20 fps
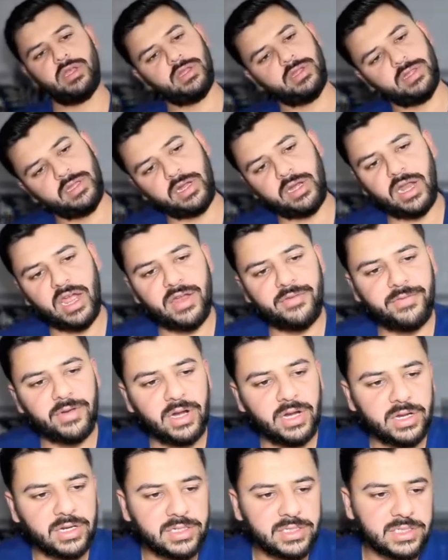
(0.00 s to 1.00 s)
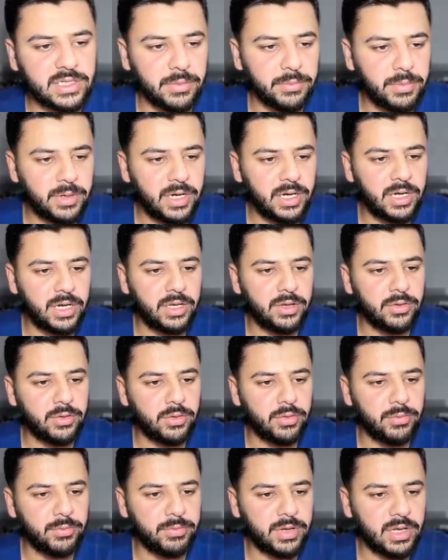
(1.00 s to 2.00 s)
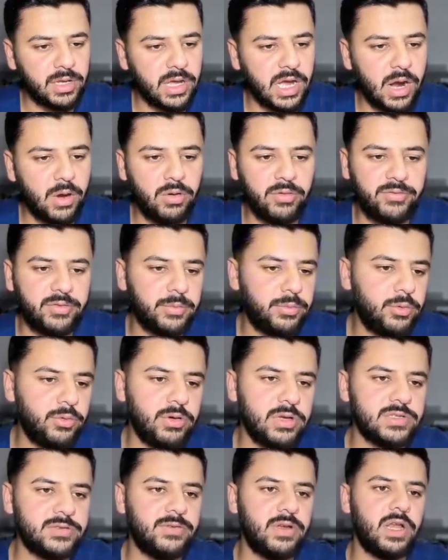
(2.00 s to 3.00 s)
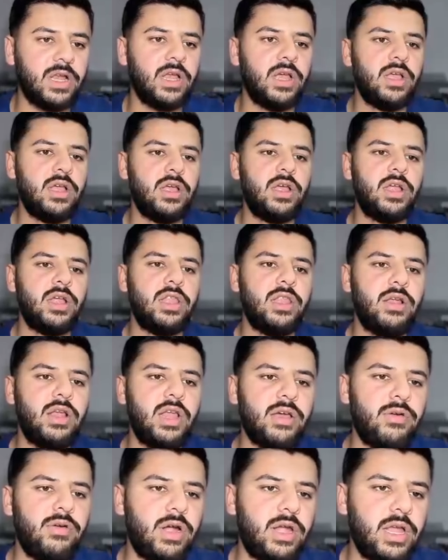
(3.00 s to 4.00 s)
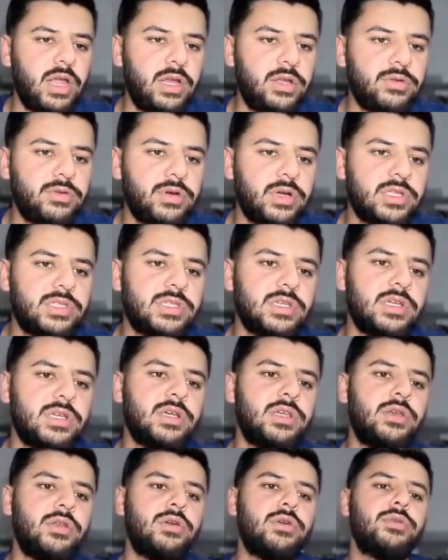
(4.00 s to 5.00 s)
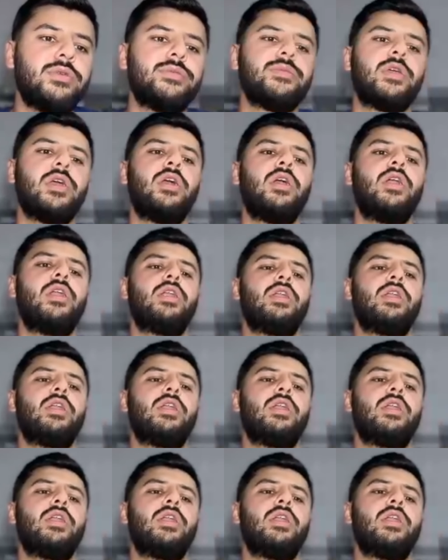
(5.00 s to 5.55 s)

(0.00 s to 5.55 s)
The Klinefelter is completely, out of the blue as well. They'll never tell you it's a, girl.